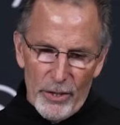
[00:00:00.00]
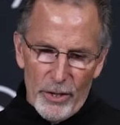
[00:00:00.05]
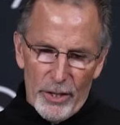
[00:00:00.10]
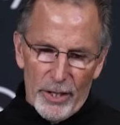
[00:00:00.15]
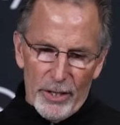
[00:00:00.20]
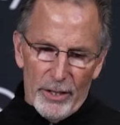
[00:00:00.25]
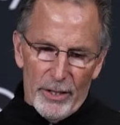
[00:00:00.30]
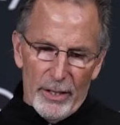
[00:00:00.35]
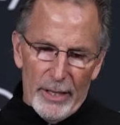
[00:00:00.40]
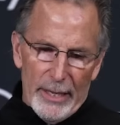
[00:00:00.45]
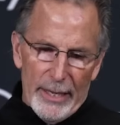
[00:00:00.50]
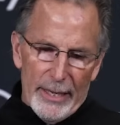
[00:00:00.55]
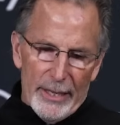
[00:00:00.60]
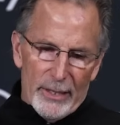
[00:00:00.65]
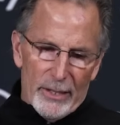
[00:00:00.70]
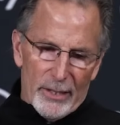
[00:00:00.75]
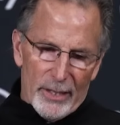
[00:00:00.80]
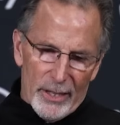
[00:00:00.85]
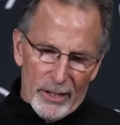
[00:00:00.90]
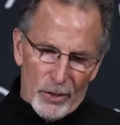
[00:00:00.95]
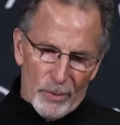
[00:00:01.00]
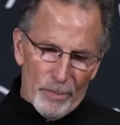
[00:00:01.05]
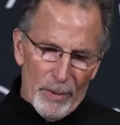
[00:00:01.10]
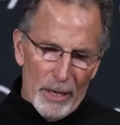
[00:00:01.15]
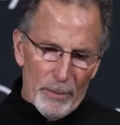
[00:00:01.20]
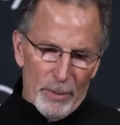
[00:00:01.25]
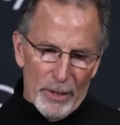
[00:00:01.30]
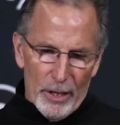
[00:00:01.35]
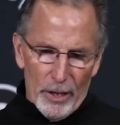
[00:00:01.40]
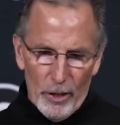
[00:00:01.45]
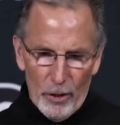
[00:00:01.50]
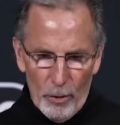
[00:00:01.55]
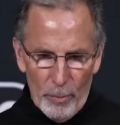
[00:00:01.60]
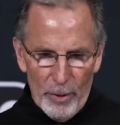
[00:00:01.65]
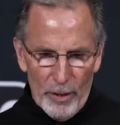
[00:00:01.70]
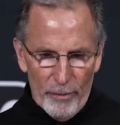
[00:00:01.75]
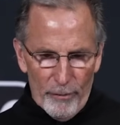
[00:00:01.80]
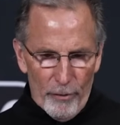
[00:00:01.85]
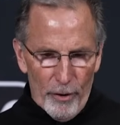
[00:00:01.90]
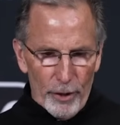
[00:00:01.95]
you could sense maybe a little
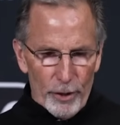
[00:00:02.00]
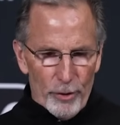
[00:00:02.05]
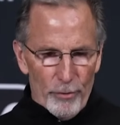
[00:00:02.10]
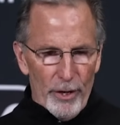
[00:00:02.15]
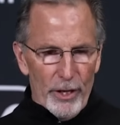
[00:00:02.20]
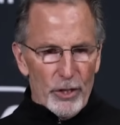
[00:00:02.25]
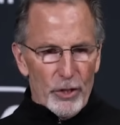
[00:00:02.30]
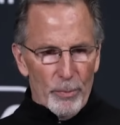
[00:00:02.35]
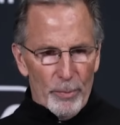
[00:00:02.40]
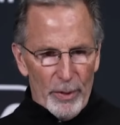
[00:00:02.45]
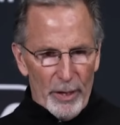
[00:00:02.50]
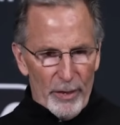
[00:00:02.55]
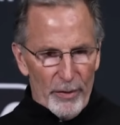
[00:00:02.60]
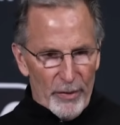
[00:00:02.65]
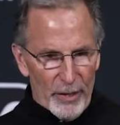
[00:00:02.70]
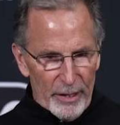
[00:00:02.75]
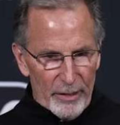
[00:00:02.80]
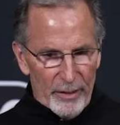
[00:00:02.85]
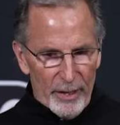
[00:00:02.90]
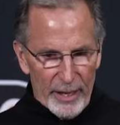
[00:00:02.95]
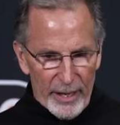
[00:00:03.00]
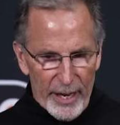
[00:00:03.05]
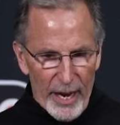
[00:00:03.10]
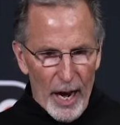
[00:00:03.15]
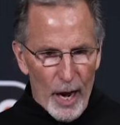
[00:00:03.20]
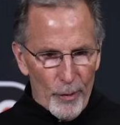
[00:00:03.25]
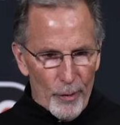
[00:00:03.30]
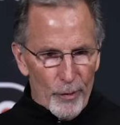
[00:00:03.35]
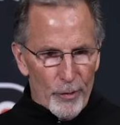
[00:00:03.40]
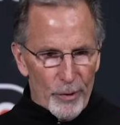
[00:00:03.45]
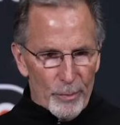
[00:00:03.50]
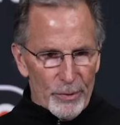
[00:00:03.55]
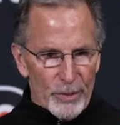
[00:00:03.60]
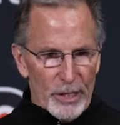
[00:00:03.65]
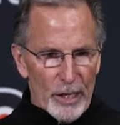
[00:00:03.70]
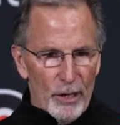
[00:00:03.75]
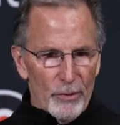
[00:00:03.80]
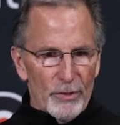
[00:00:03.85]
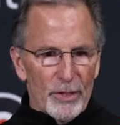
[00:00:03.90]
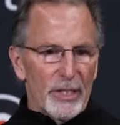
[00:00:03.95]
bit of frustration, but I think they gathered
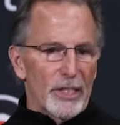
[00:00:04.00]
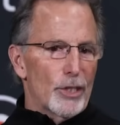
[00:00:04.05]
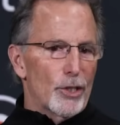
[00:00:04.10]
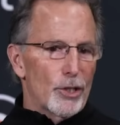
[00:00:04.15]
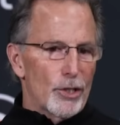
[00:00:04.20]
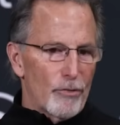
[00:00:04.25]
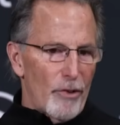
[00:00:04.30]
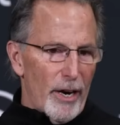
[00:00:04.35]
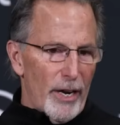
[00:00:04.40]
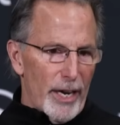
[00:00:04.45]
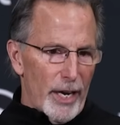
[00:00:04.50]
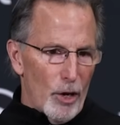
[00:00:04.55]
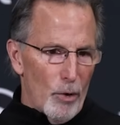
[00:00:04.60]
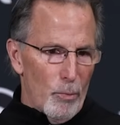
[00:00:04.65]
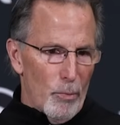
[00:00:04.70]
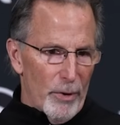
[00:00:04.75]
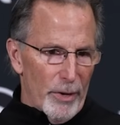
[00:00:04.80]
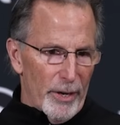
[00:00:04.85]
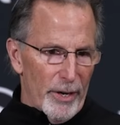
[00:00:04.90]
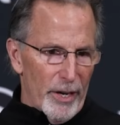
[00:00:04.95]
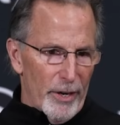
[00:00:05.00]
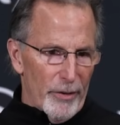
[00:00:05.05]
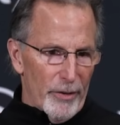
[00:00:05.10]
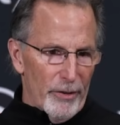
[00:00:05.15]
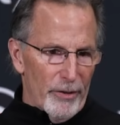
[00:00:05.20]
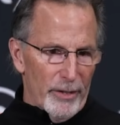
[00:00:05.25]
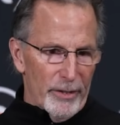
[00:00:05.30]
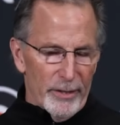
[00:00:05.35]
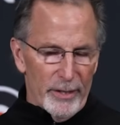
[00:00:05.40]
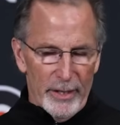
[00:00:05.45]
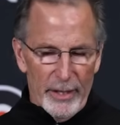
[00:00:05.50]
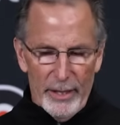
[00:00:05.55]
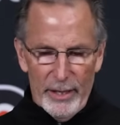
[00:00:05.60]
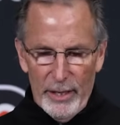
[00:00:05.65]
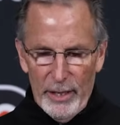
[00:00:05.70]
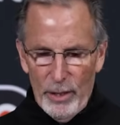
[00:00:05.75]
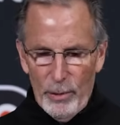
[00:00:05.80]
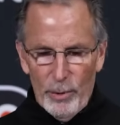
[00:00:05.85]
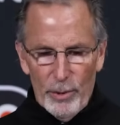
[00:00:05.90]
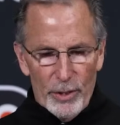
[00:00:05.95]
themselves and they just try to help one another. And
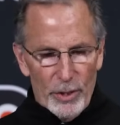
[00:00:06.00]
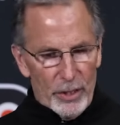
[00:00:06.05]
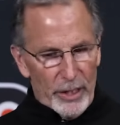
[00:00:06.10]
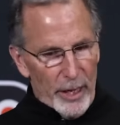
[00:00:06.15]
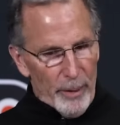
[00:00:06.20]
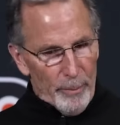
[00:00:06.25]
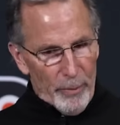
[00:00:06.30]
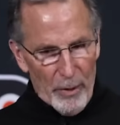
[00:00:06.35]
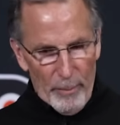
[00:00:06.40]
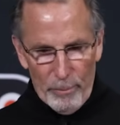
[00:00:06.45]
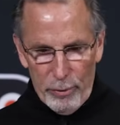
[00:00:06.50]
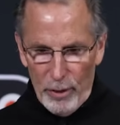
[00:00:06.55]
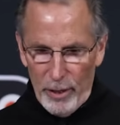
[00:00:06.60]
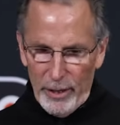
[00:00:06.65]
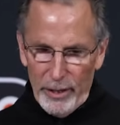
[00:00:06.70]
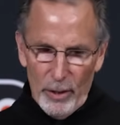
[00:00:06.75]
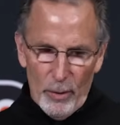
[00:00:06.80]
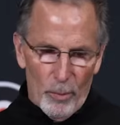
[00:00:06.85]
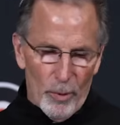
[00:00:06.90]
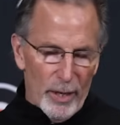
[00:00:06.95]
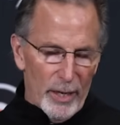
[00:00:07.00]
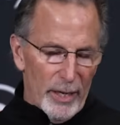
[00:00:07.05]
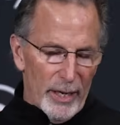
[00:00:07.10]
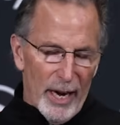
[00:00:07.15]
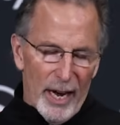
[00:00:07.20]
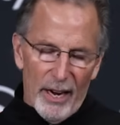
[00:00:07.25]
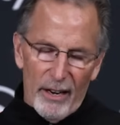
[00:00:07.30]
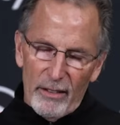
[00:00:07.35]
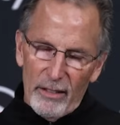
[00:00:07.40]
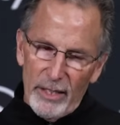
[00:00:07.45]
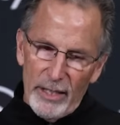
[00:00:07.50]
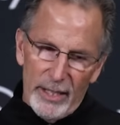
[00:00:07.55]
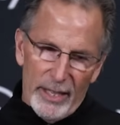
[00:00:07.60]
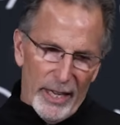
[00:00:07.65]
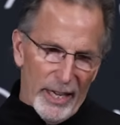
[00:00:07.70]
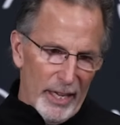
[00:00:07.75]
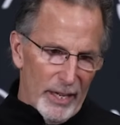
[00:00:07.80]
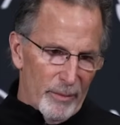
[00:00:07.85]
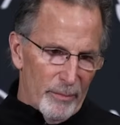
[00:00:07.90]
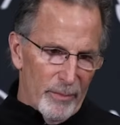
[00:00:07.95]
we just kept on plugging away. Ugly
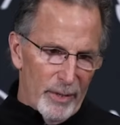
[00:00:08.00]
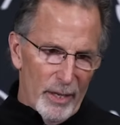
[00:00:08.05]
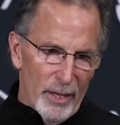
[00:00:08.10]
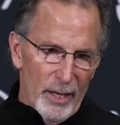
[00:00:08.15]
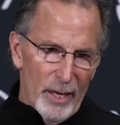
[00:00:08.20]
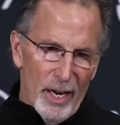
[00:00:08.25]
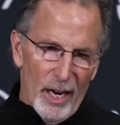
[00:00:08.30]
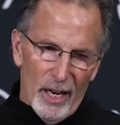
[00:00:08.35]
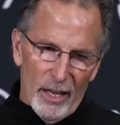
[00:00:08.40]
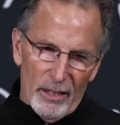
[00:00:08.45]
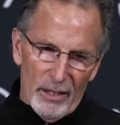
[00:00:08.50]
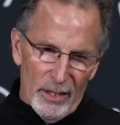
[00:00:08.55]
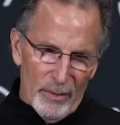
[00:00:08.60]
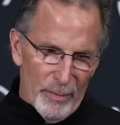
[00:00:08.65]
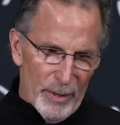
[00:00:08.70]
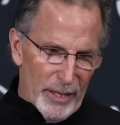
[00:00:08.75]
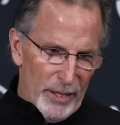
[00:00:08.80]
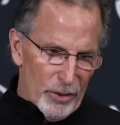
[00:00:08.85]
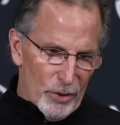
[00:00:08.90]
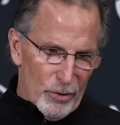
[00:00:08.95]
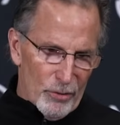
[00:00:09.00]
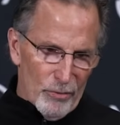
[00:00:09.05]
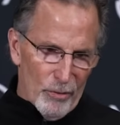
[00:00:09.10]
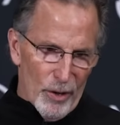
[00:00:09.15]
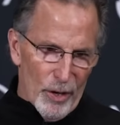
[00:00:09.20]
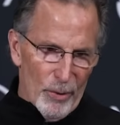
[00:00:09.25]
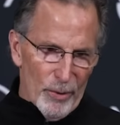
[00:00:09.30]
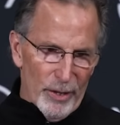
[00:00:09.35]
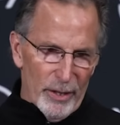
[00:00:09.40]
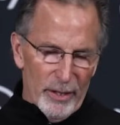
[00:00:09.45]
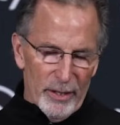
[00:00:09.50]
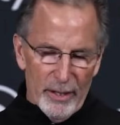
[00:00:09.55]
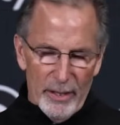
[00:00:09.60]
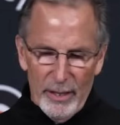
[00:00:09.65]
game, ugly minutes throughout it.